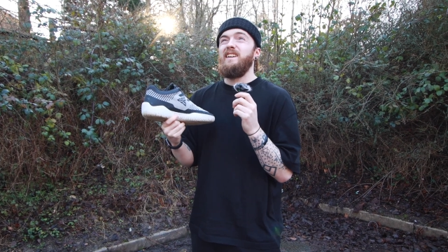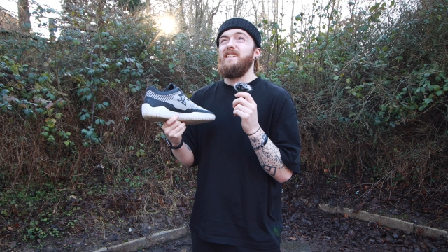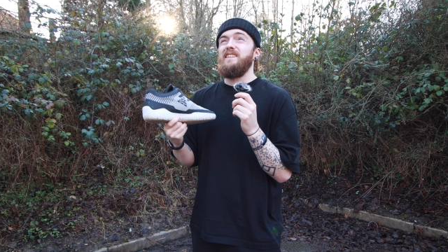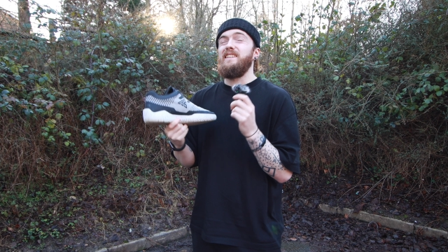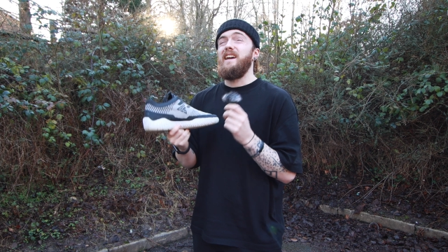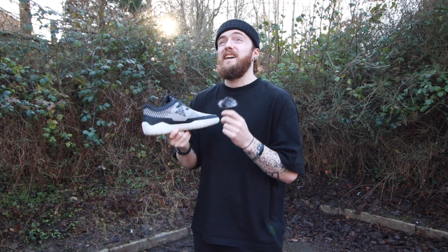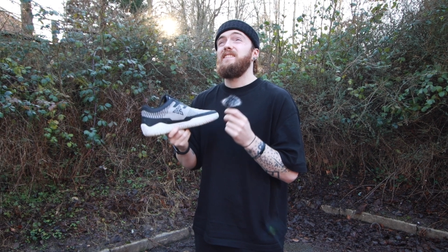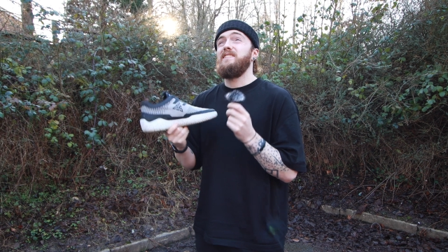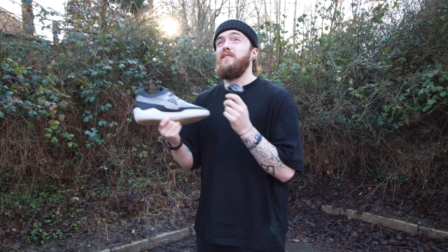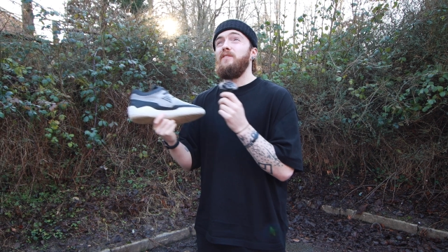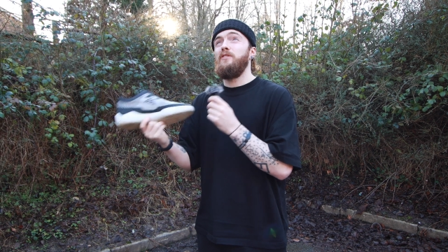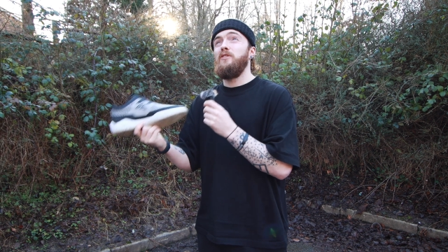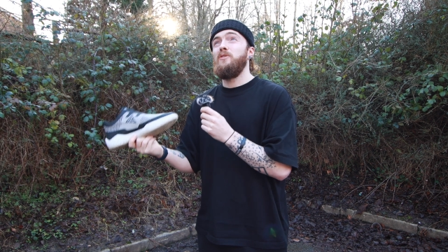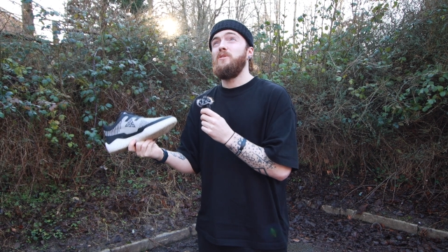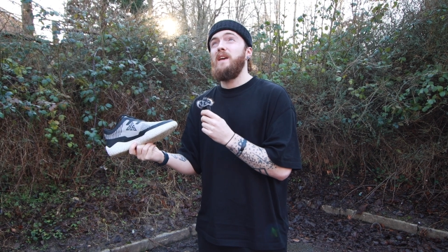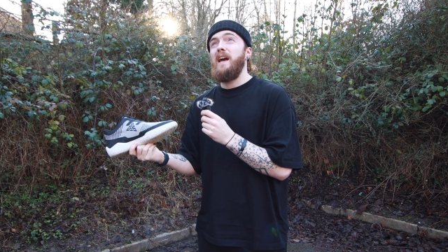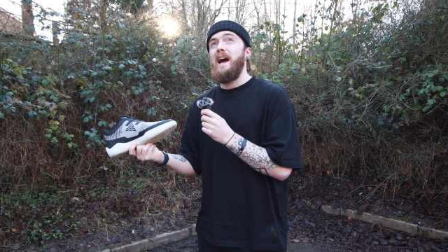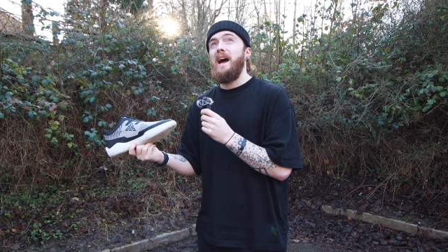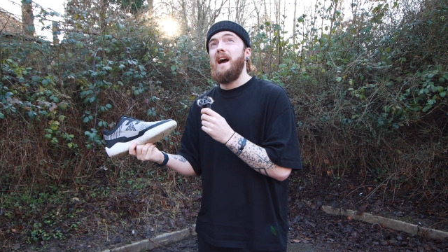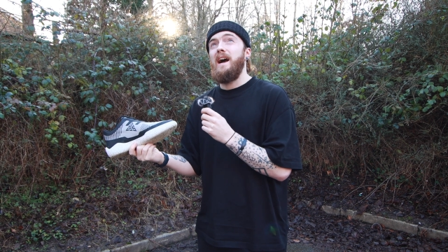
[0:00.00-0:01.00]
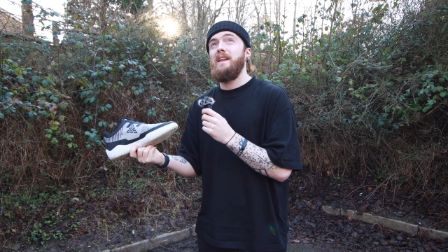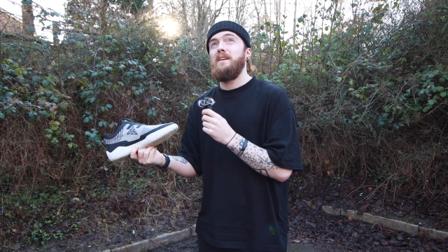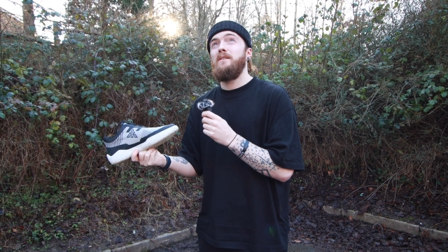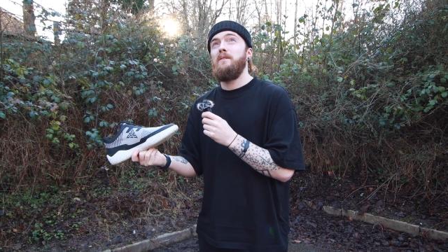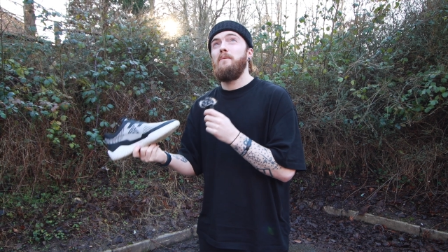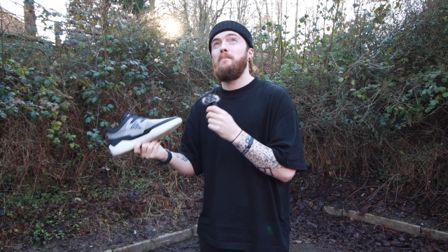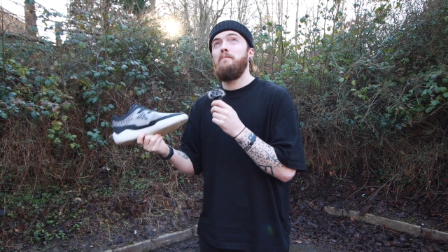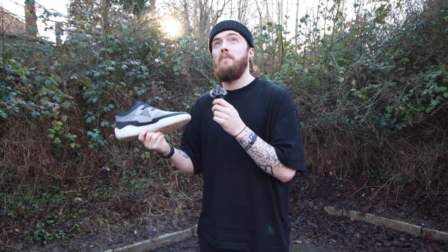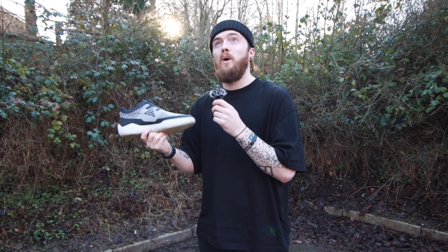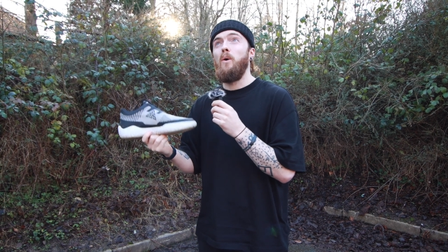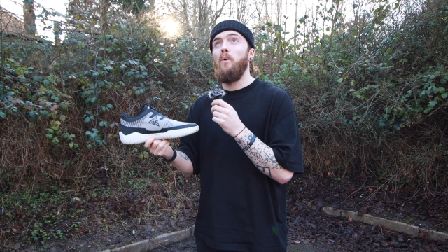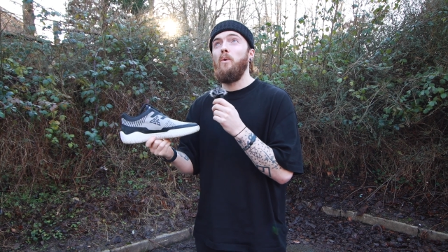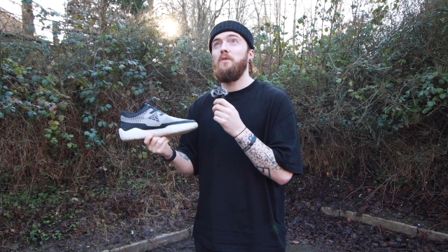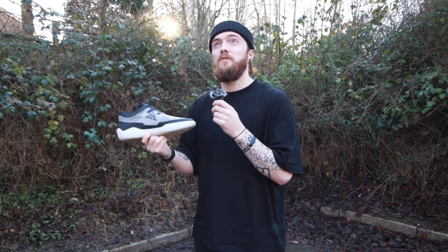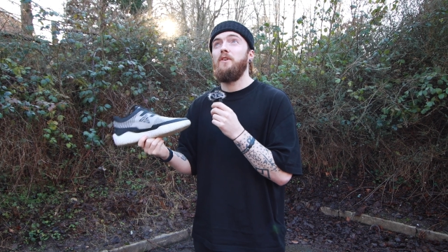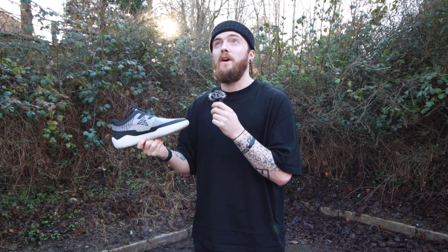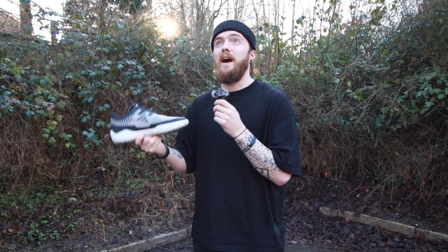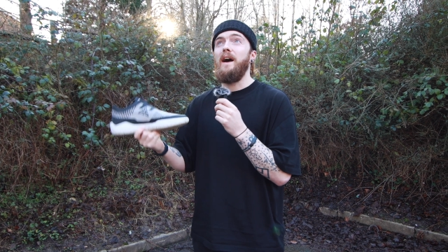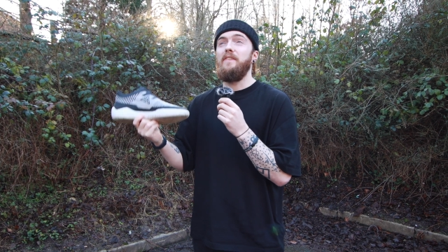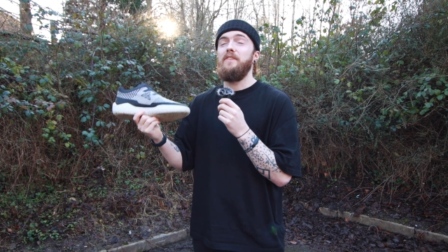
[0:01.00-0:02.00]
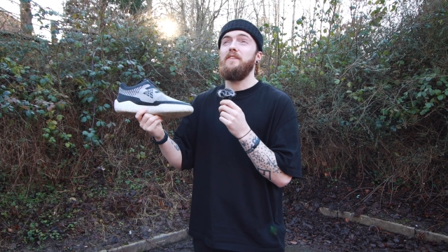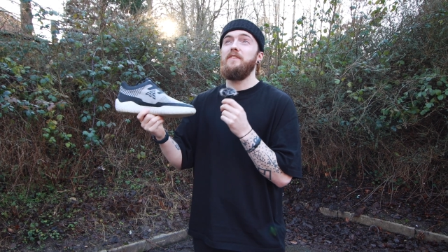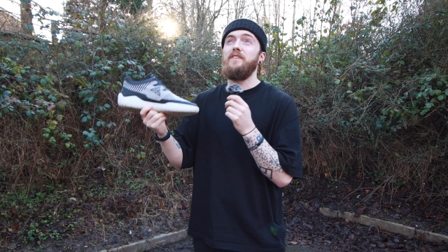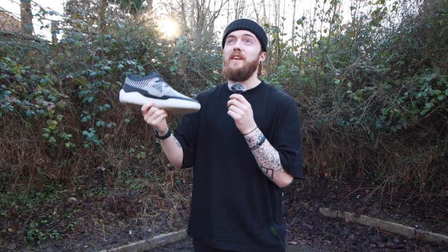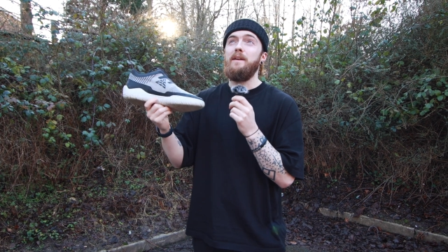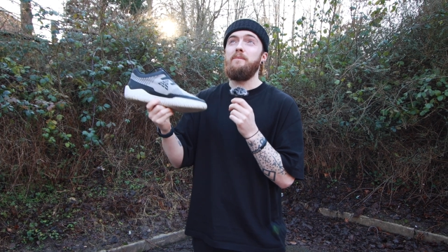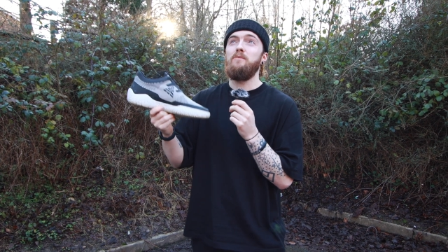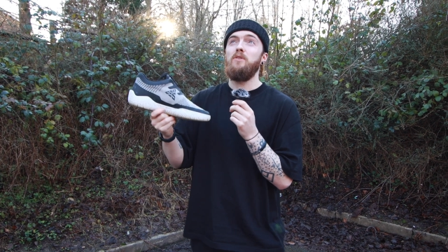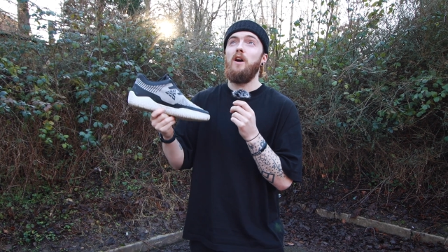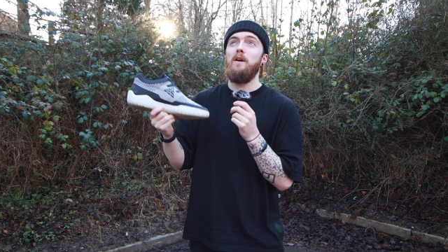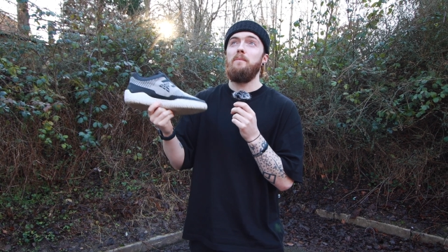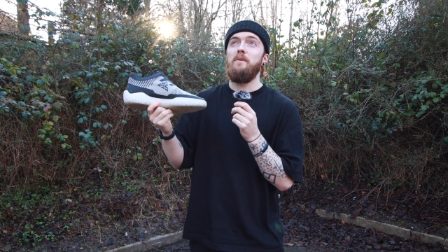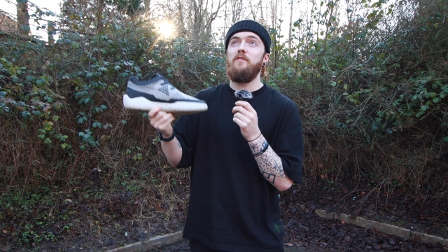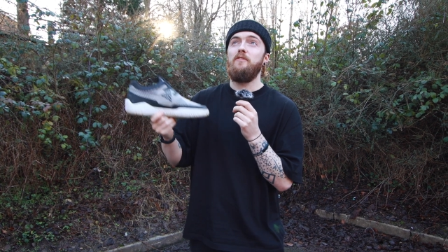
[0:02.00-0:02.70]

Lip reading: Yes, if you can, but also at the same time,